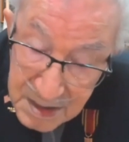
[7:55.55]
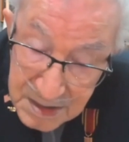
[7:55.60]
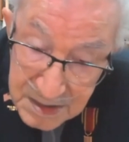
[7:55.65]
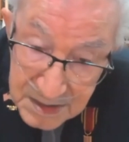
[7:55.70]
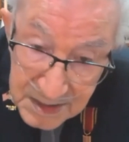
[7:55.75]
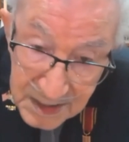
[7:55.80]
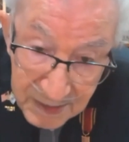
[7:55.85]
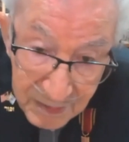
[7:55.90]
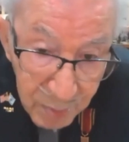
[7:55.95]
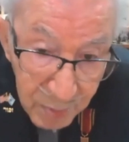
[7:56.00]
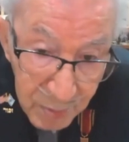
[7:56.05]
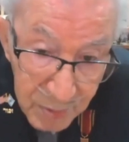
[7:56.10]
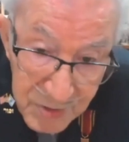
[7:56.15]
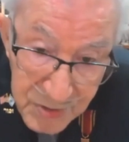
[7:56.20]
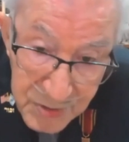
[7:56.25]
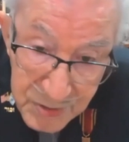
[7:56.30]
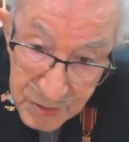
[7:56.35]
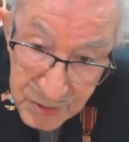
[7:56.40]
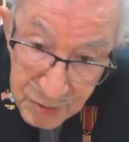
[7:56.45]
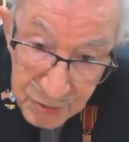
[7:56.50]
That was
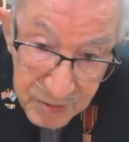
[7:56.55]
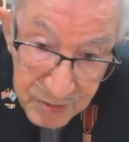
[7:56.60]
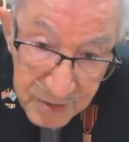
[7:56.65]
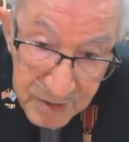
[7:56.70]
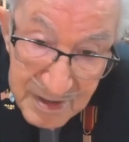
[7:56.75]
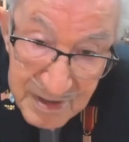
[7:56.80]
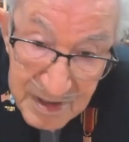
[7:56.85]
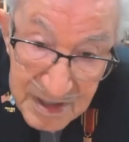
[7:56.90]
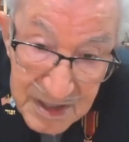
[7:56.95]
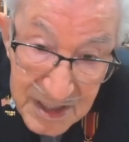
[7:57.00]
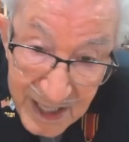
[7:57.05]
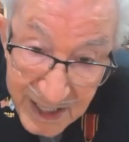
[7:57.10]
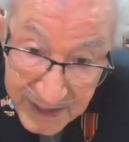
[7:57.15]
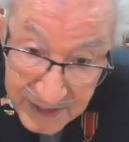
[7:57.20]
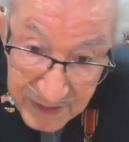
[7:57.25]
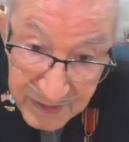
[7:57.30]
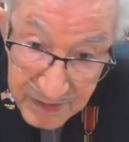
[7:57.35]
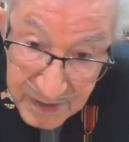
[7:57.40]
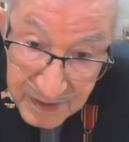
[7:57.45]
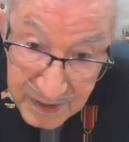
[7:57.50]
certain
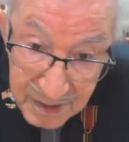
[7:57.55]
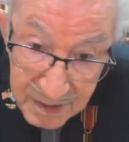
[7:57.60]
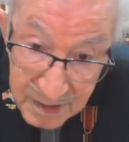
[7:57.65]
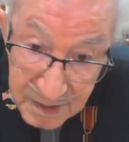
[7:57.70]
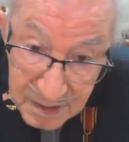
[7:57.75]
death.